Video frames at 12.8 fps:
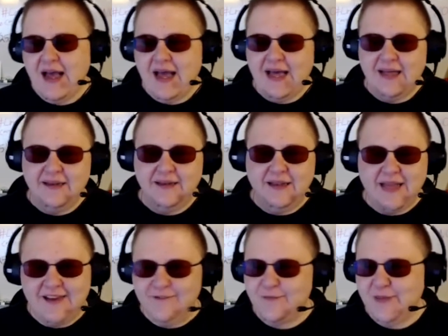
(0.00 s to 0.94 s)
a
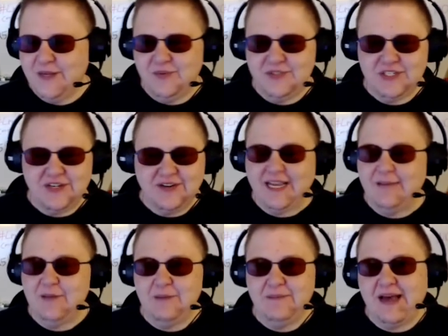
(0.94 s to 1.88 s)
lot of people started
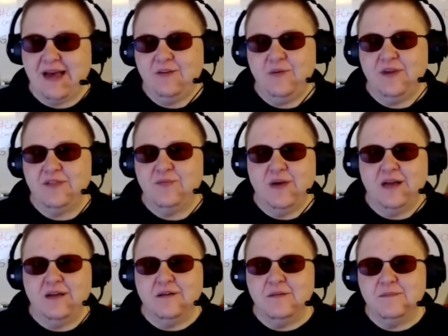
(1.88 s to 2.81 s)
coming back with,
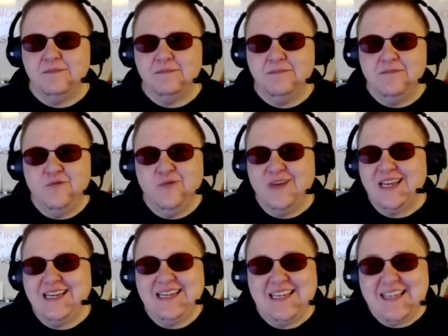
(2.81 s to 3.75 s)
well, we
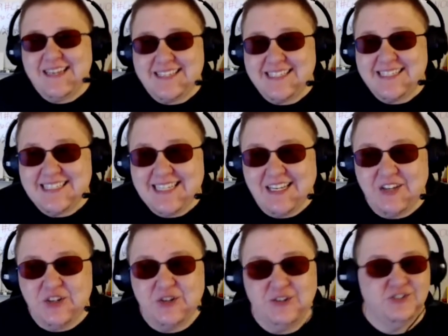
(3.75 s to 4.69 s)
need a
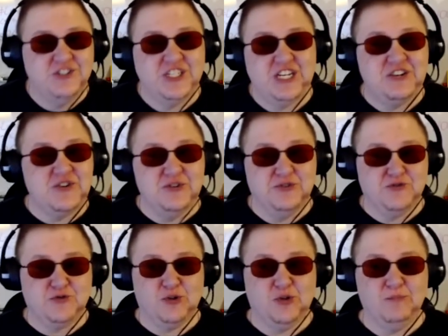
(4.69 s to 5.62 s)
singular
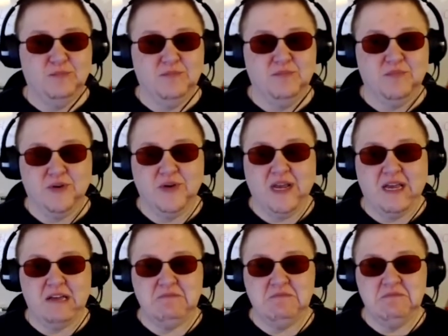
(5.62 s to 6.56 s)
gender-neutral
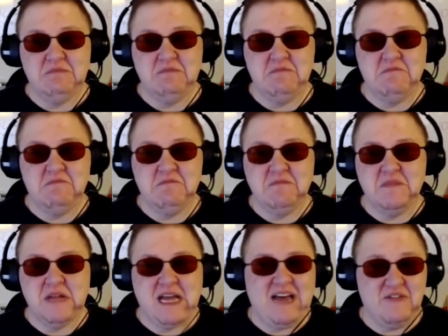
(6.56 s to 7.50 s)
pronoun
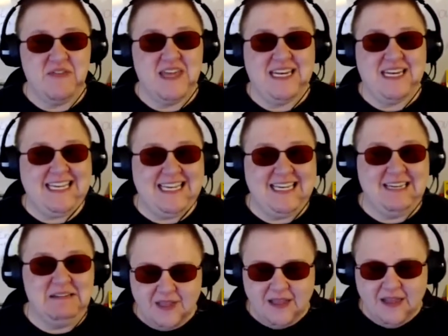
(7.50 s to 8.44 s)
other than
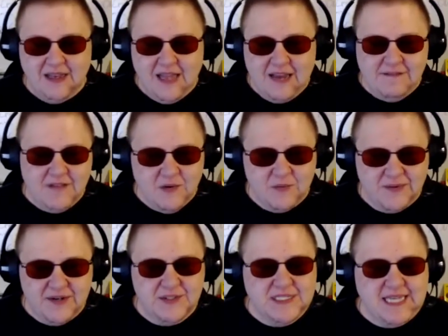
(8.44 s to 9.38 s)
he. A lot of other
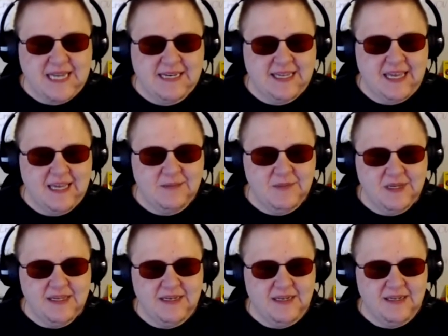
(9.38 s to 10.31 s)
words kind of came
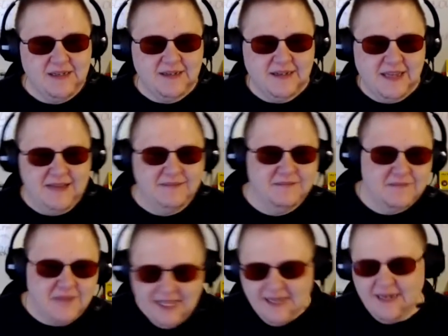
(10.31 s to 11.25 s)
in
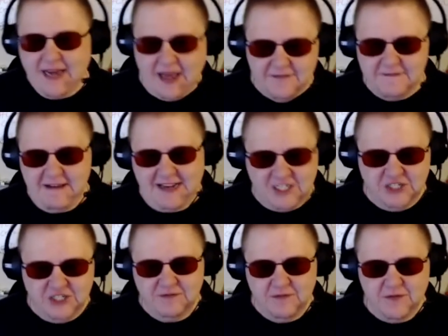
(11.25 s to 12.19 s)
and out of
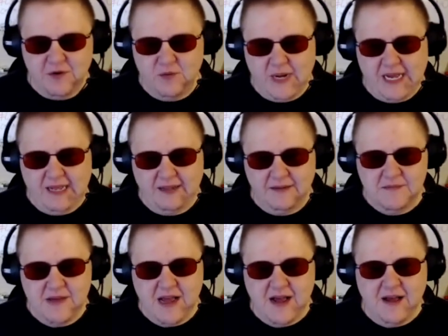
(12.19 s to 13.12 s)
fashion for a while.
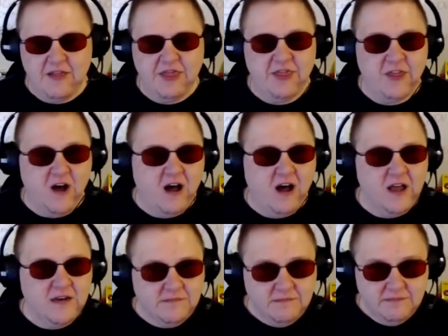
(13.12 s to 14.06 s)

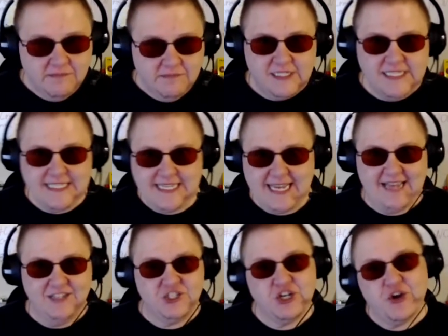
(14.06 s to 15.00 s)
Thon,
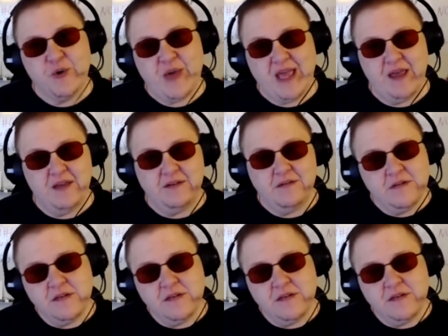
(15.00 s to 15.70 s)
Thon,